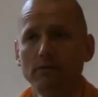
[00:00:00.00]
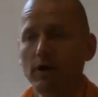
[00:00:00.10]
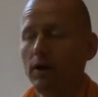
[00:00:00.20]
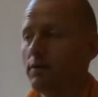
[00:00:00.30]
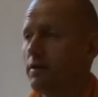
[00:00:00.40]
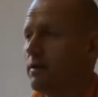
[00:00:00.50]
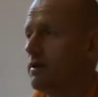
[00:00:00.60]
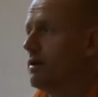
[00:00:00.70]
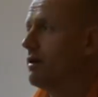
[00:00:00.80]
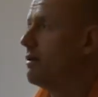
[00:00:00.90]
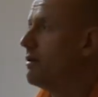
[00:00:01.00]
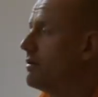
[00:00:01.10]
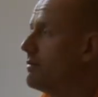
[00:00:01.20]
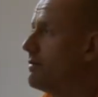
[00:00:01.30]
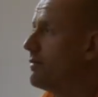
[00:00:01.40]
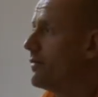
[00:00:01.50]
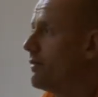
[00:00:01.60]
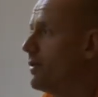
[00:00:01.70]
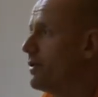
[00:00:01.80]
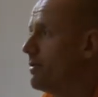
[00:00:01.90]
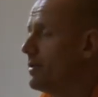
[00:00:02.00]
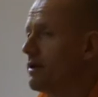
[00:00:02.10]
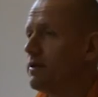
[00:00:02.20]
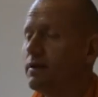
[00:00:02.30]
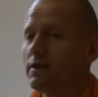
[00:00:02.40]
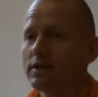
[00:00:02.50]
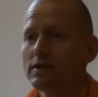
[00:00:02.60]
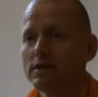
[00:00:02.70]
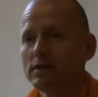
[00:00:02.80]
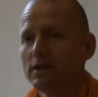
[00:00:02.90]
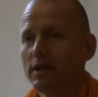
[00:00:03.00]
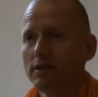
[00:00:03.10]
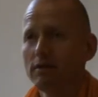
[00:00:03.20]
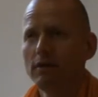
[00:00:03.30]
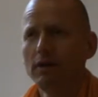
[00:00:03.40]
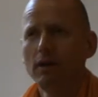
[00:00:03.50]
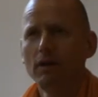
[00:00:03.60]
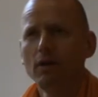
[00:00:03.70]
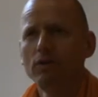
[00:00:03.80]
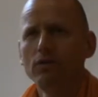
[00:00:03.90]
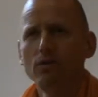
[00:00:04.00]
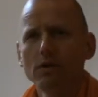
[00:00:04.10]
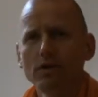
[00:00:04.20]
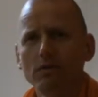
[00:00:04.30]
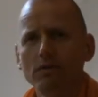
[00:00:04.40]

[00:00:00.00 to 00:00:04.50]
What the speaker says: What else is verse in Bhagavad Gita, Krishna is saying, yoga,